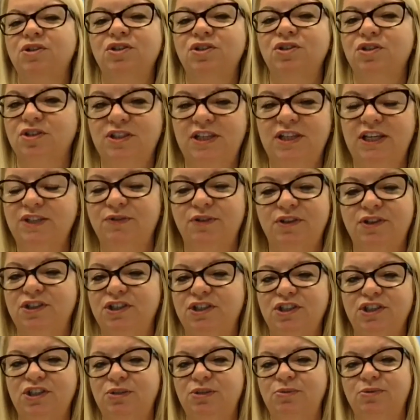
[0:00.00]
successful
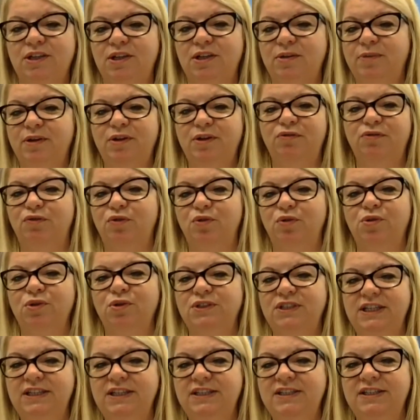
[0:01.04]
until she was in her
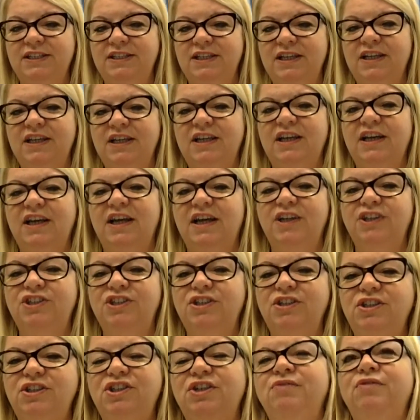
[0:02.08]
mid-40s. And
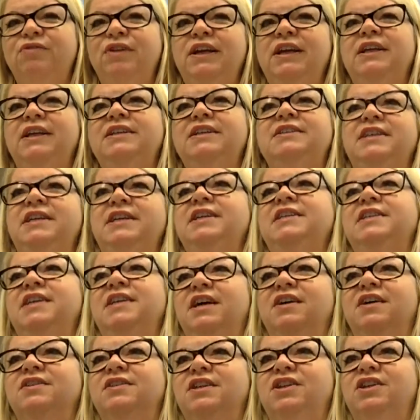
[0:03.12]
she really
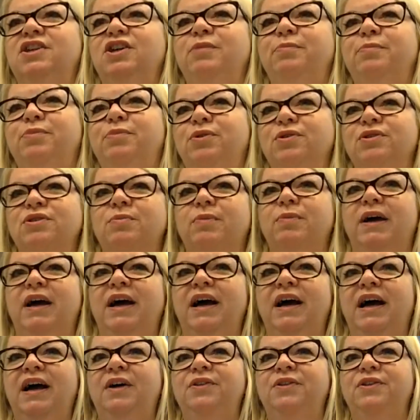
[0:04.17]
details in her books about
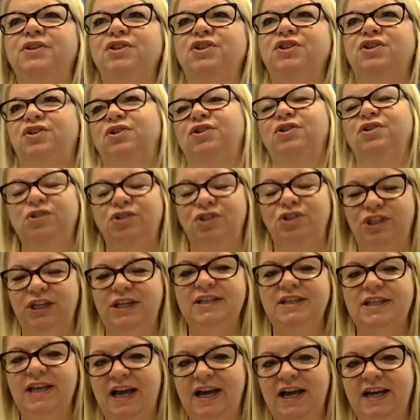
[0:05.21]
how the struggle
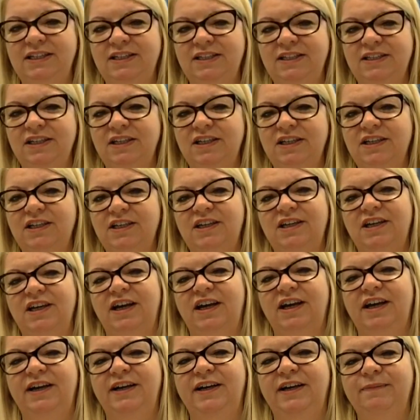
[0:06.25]
she's had.
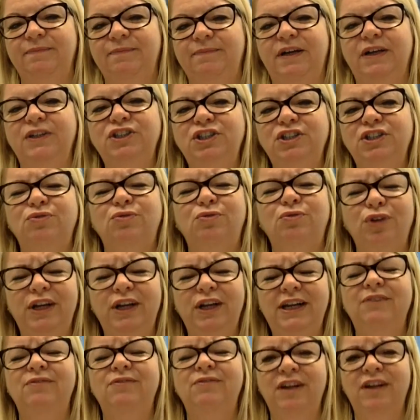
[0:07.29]
And she's
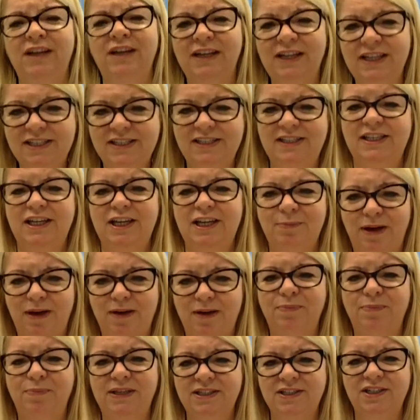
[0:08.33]
really realistic
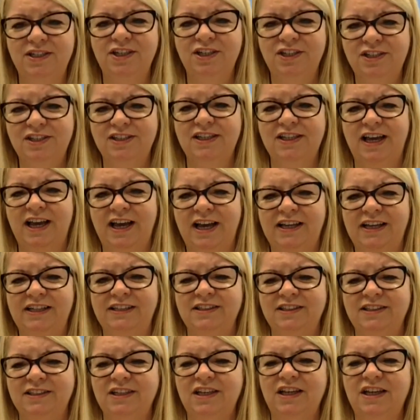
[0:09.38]
about business
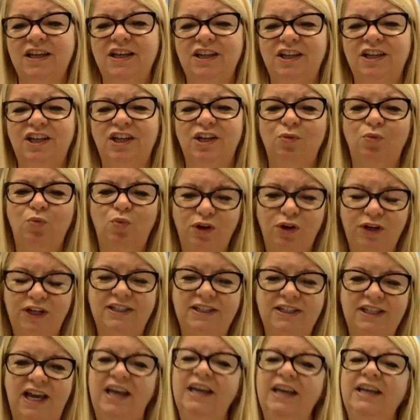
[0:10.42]
and, you know, what it
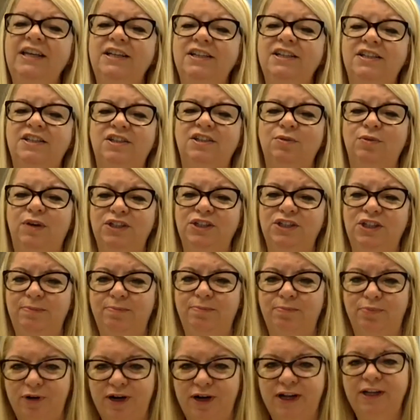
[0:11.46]
takes to actually
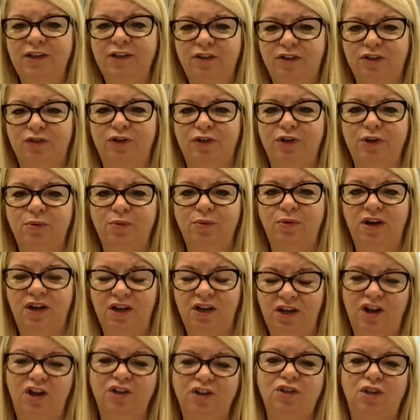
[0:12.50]
break through a
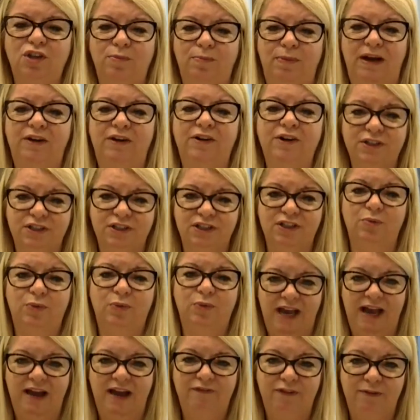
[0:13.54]
lot of the barriers that we
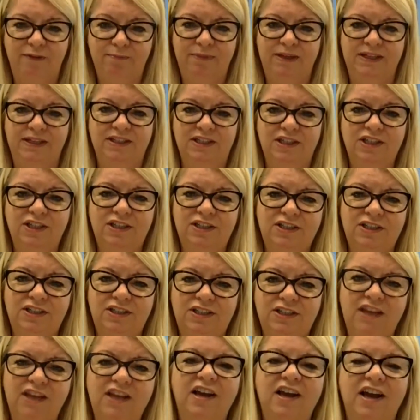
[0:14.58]
have in business.
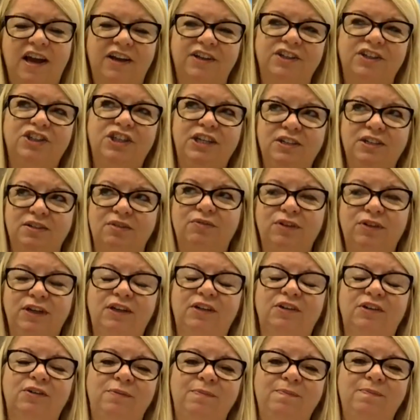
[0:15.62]
And she's a
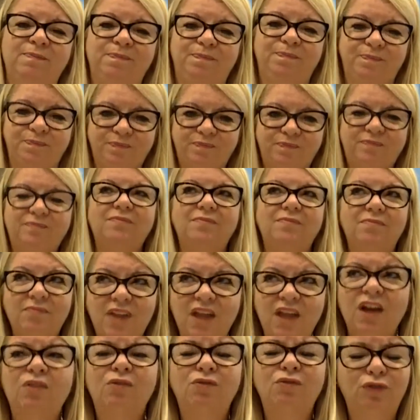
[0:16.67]
real
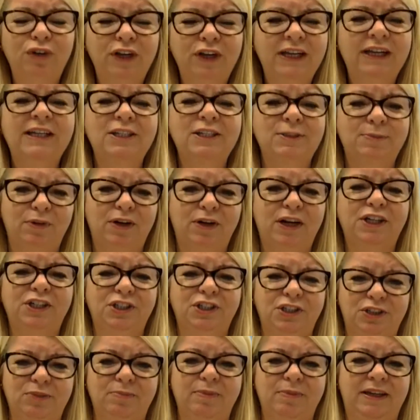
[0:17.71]

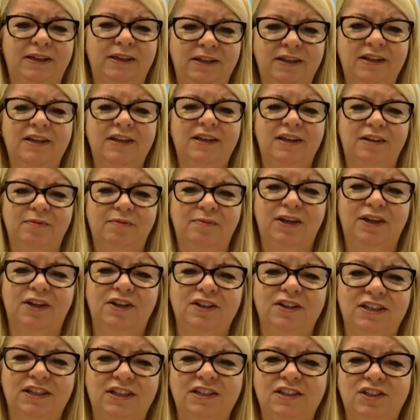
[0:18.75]
inspiration to me,
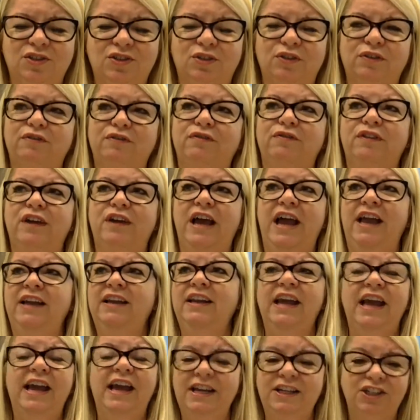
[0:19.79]
because it's sort of
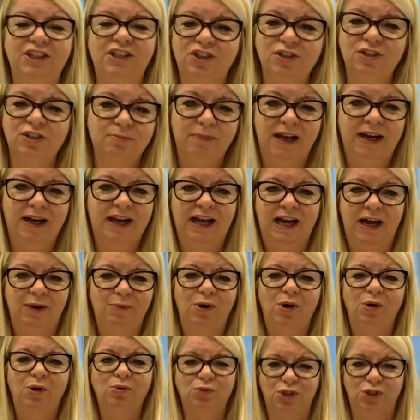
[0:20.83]
any age, it doesn't matter how
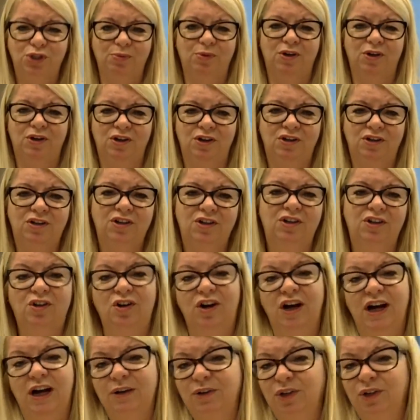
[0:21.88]
old you are
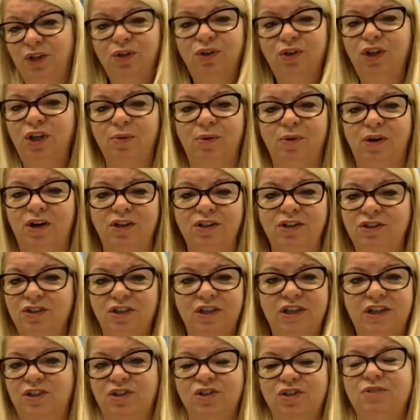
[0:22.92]
or how young you are.
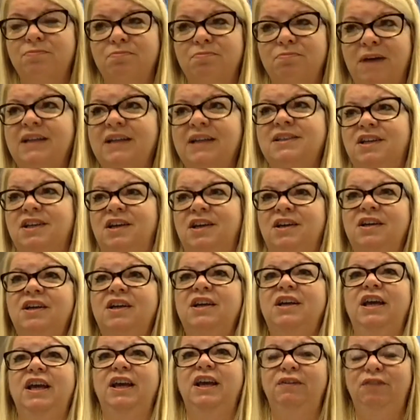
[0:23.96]
It doesn't matter
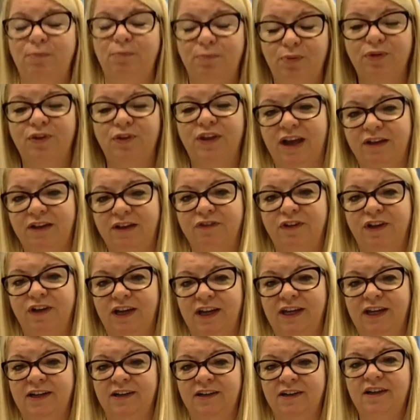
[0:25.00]
if you put the effort
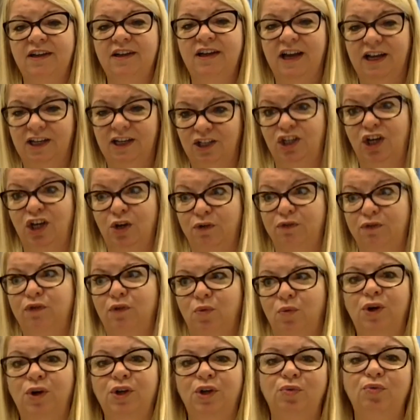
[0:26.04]
in and go for
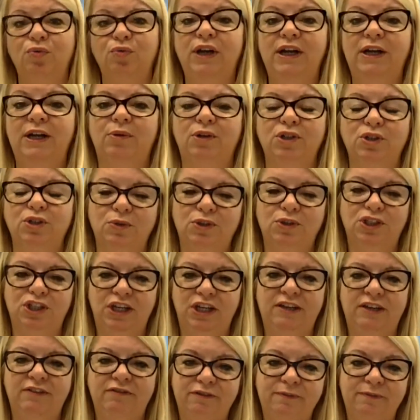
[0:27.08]
what you really want to
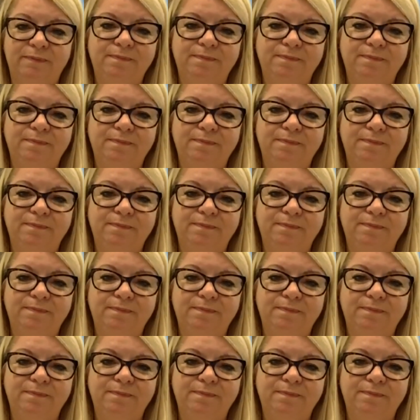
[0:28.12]
achieve.